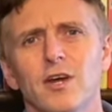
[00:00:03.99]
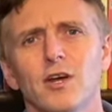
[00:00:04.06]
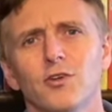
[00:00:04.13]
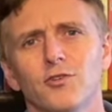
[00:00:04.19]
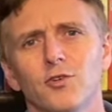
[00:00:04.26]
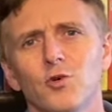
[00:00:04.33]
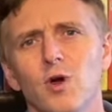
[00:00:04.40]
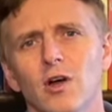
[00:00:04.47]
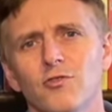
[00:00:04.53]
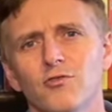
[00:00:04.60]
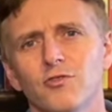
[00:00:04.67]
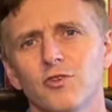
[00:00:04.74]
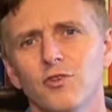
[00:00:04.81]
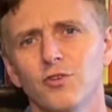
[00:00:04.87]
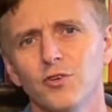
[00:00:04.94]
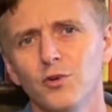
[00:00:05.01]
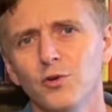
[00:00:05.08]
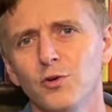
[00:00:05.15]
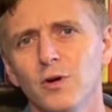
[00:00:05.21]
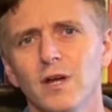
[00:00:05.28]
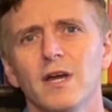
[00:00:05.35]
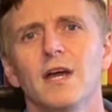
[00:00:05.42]

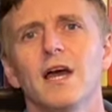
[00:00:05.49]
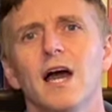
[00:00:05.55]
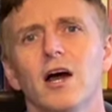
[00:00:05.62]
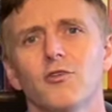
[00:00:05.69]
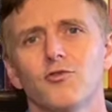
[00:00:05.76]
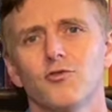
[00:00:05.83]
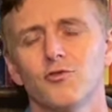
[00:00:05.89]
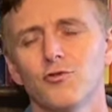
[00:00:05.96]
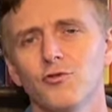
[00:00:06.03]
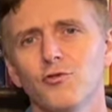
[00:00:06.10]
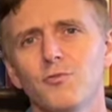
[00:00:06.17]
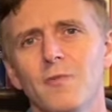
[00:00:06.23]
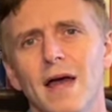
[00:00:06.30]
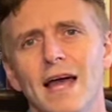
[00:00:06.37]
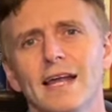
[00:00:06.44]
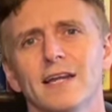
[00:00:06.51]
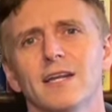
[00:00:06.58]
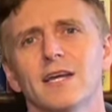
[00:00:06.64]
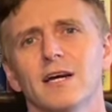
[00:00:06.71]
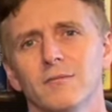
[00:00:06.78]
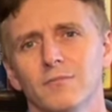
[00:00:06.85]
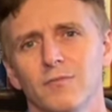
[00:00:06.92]
202, A True Man
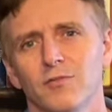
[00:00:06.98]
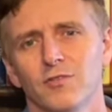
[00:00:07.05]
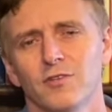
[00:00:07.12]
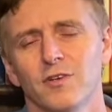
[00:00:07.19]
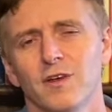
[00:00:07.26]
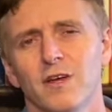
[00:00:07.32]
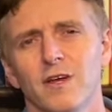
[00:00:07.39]
Comes,